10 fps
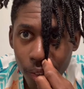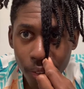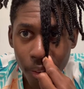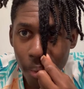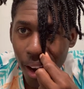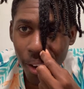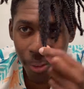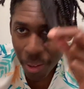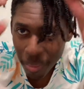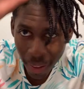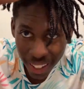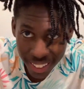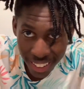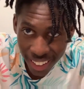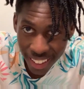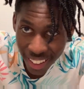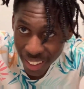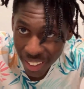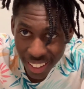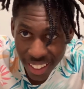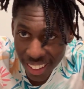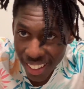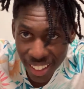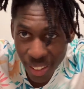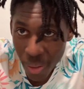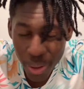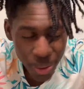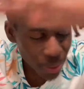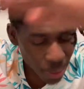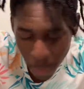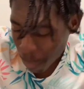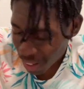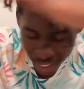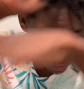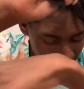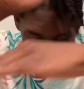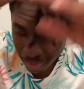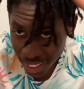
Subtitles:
from all the way in the back there, like, who you know better than